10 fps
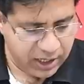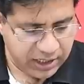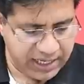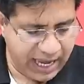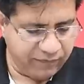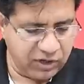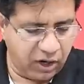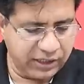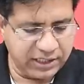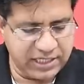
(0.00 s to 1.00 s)
Yeah, we
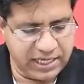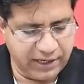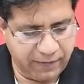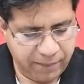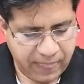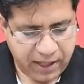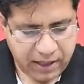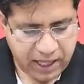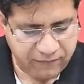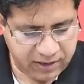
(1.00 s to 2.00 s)
got it here.
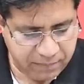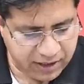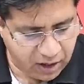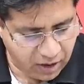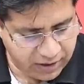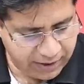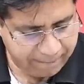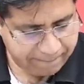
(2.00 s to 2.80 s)
Evan McGaughey.